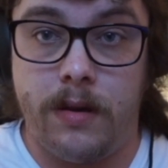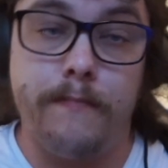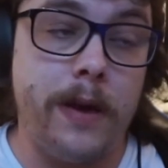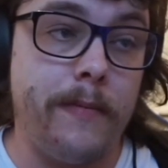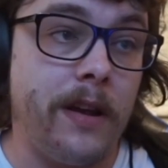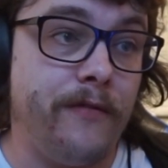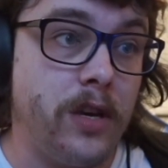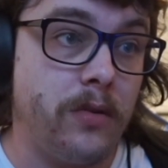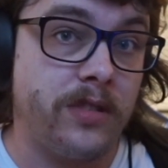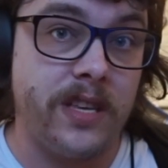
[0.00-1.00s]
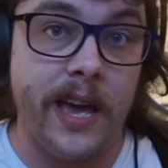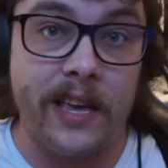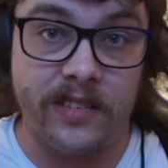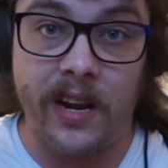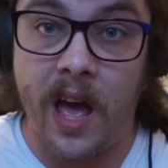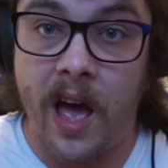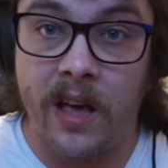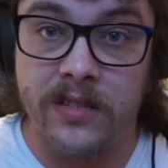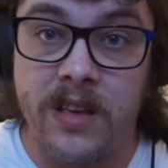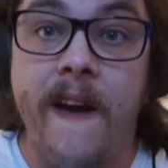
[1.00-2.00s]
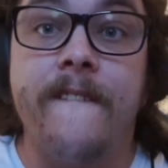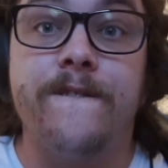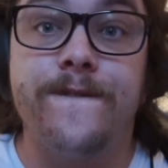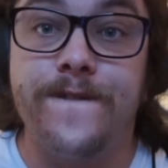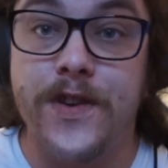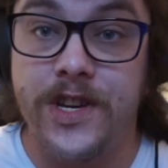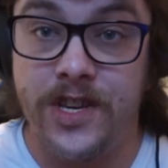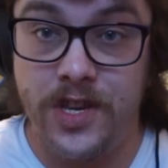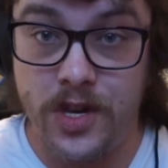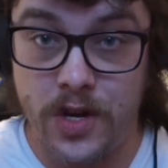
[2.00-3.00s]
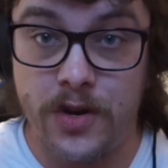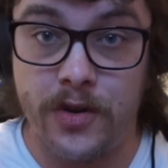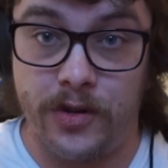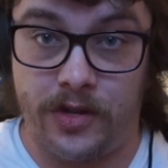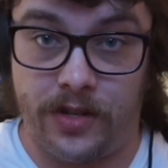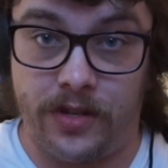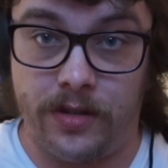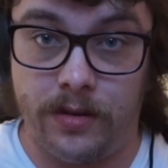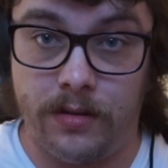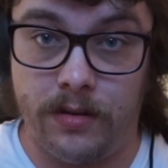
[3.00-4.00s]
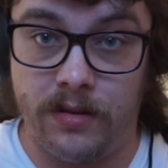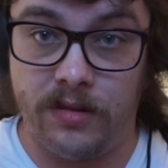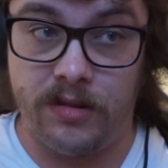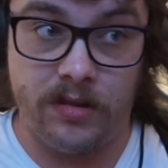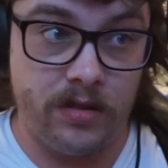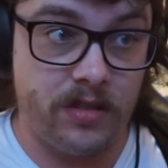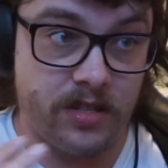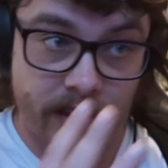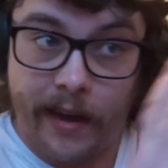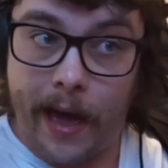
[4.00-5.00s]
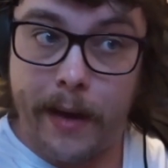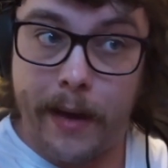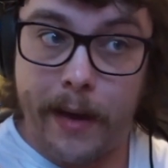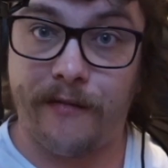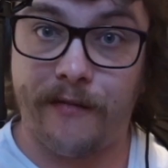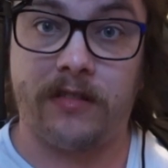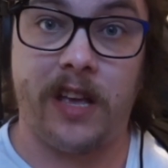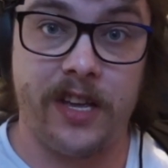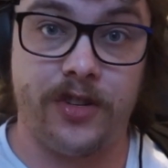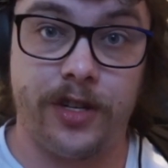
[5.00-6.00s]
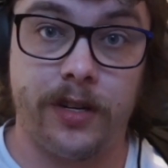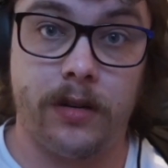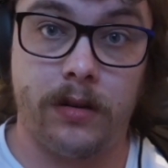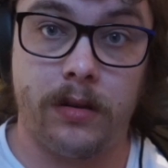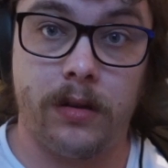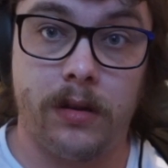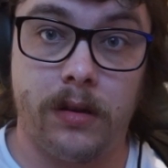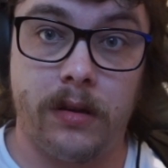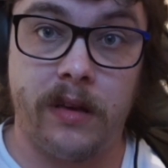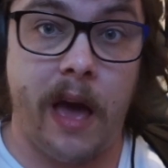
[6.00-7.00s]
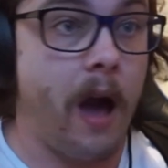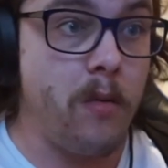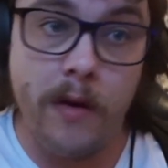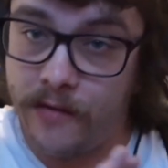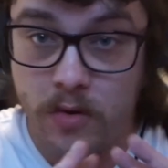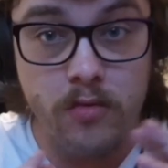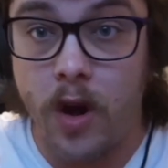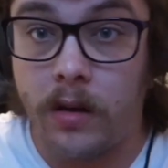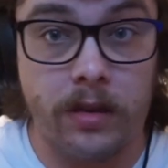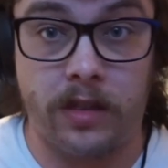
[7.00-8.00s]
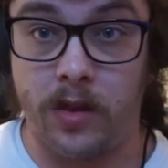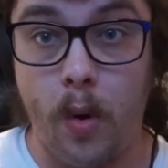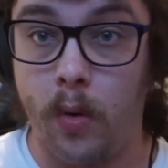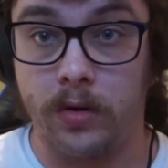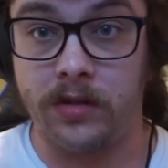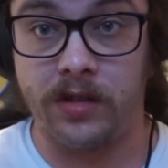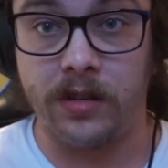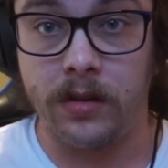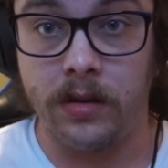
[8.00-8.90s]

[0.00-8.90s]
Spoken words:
People have used DSLRs for years to capture footage. How have you not thought